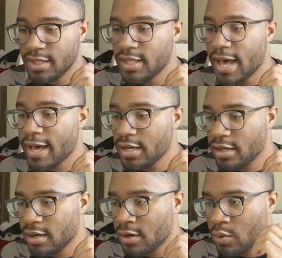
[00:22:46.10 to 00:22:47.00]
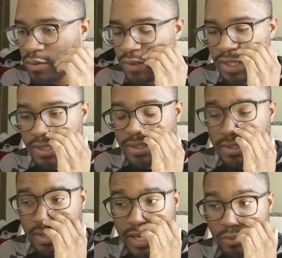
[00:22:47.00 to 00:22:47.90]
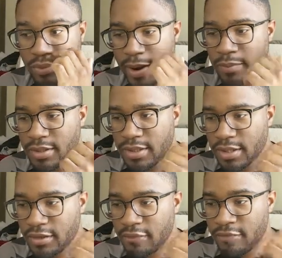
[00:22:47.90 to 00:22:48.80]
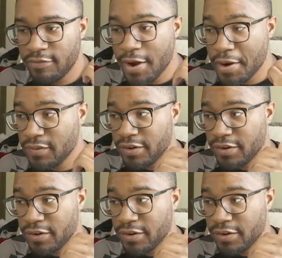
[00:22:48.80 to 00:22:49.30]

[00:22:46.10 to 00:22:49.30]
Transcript: That equivalates to probably a very,